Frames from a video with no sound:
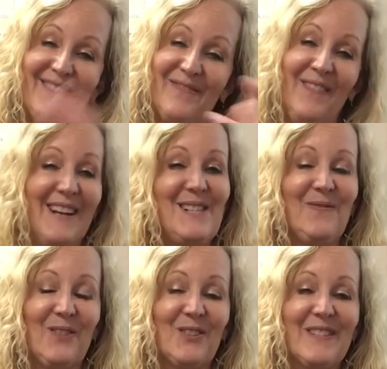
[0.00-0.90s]
and vice
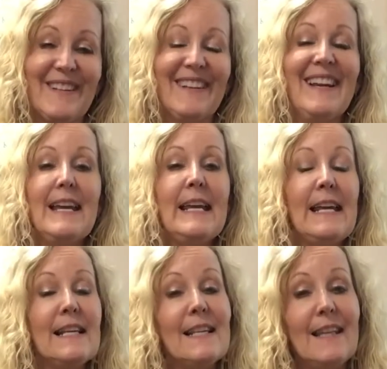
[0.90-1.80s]
versa
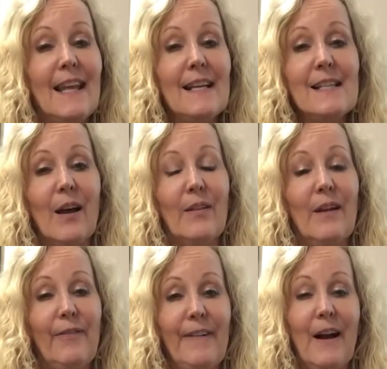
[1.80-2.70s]
is that that's how
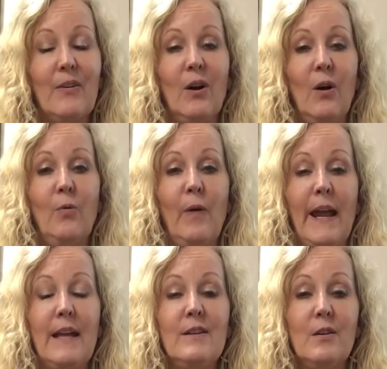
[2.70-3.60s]
they found a
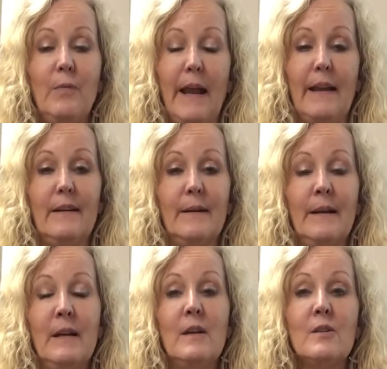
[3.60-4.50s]
way to wait
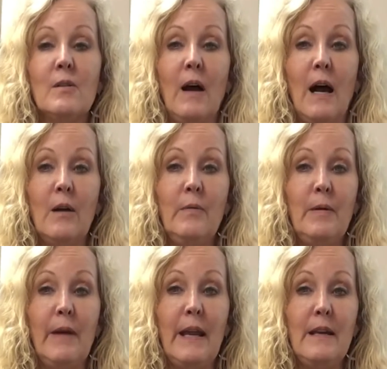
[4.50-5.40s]
so how do we
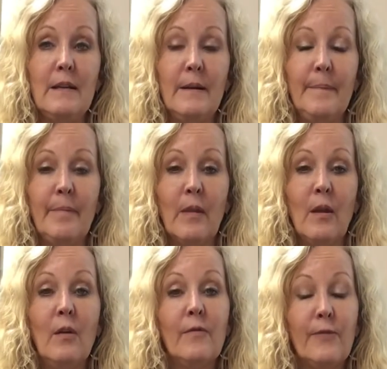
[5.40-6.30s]
wait
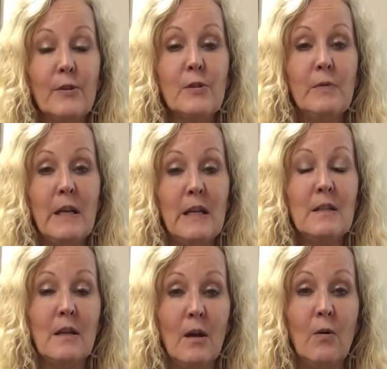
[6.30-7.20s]
first we need
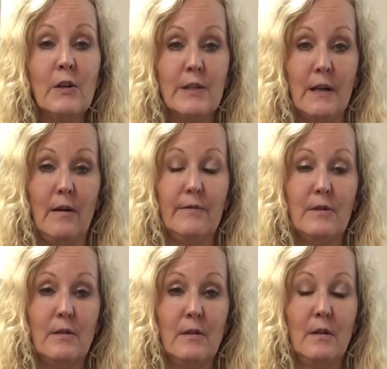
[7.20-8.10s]
to know
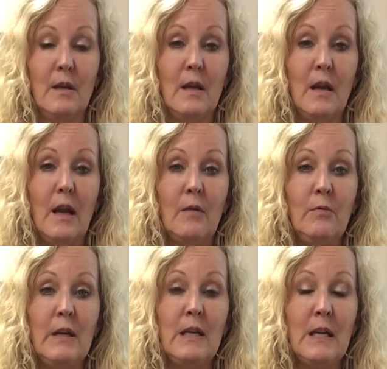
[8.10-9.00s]
ourselves and
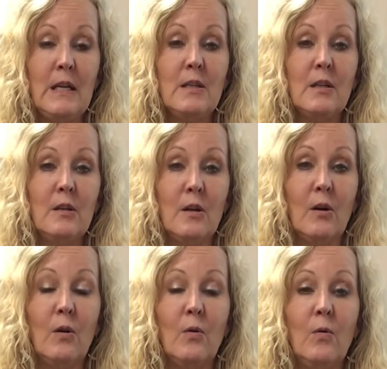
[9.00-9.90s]
we need to
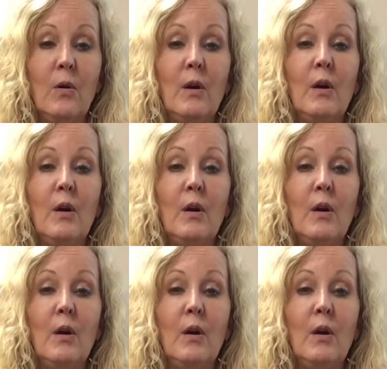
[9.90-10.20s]
know